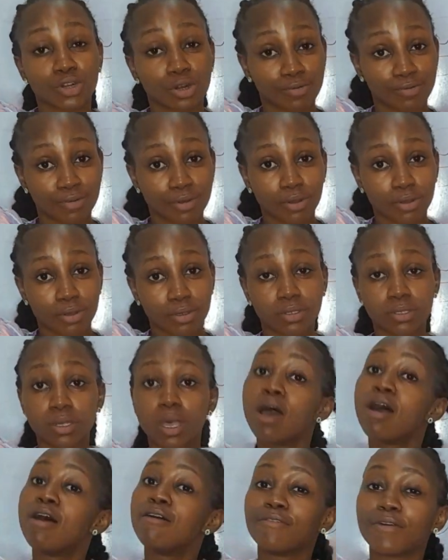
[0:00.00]
of course,
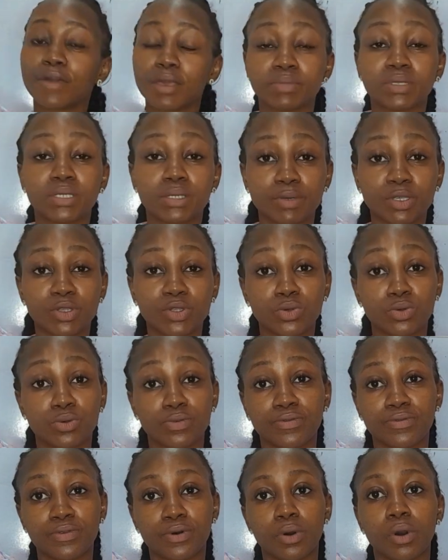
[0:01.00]
for MCB
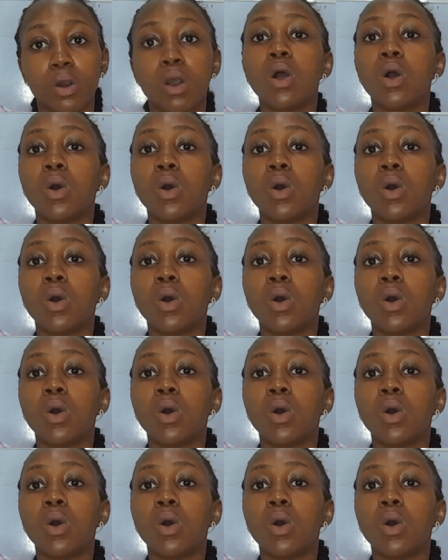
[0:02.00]
204.